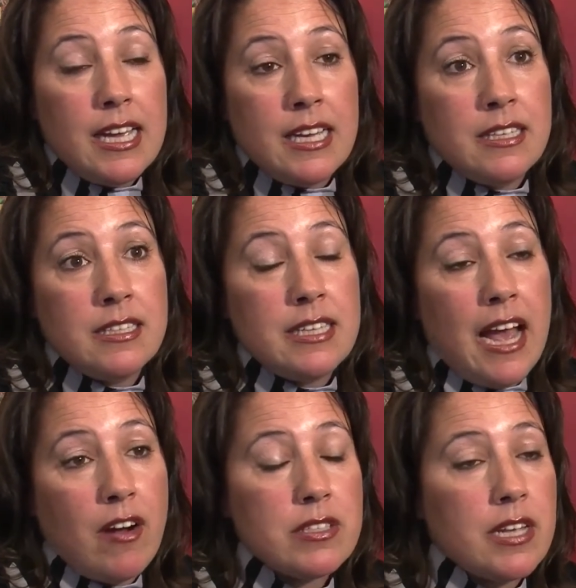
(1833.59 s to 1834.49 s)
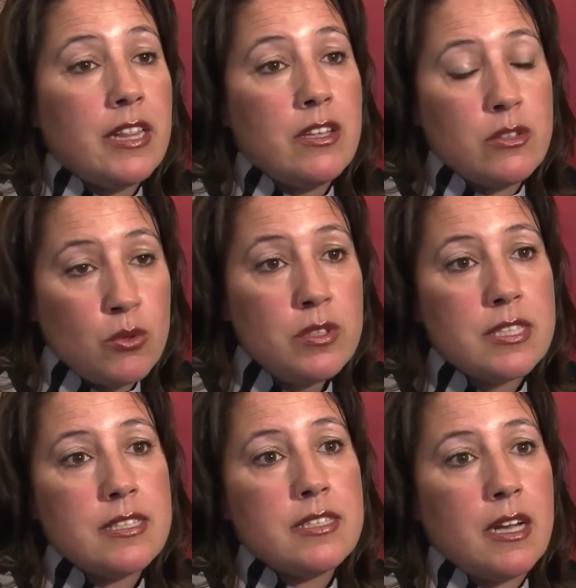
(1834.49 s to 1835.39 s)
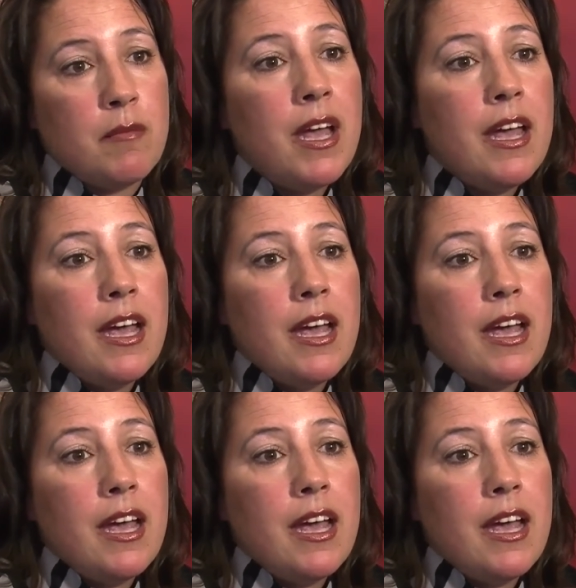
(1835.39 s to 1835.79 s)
is outside the school system.